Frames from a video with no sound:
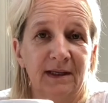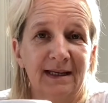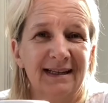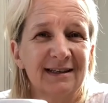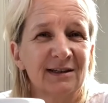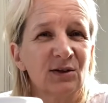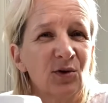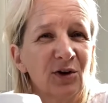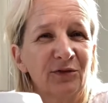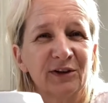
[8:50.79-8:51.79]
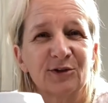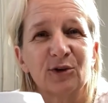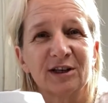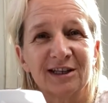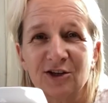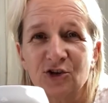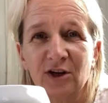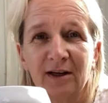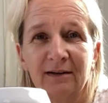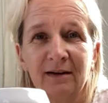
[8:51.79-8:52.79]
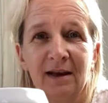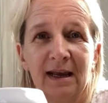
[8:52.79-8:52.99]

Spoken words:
It is sort of a tradition.